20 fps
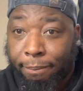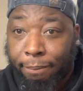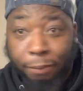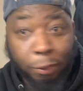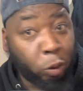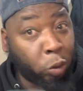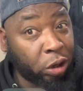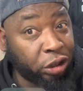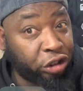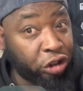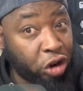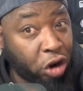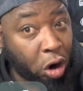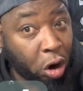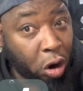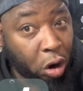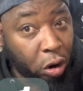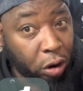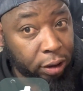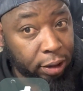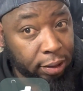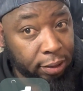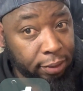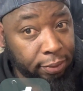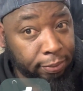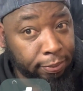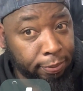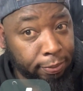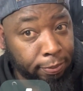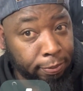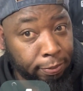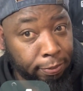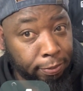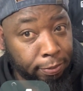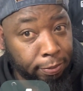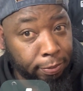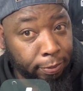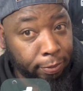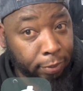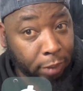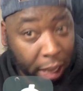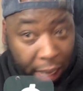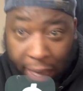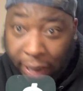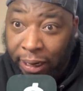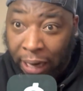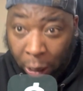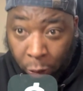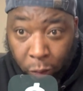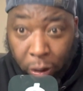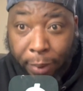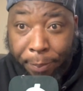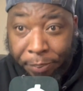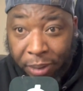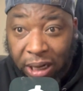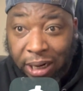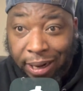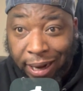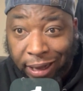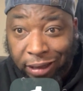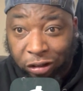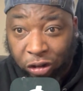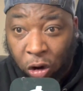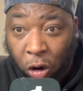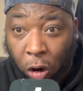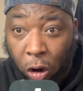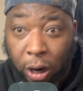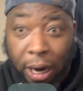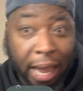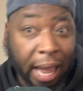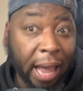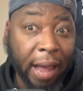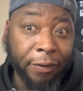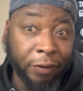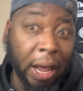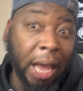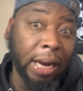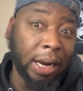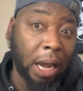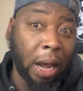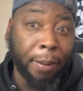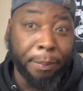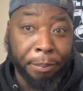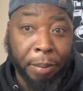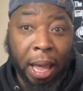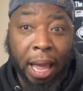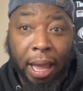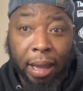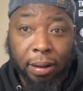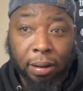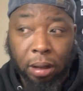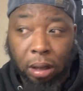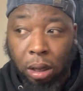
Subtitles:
It wasn't called. That would have been a nice call to have that come back.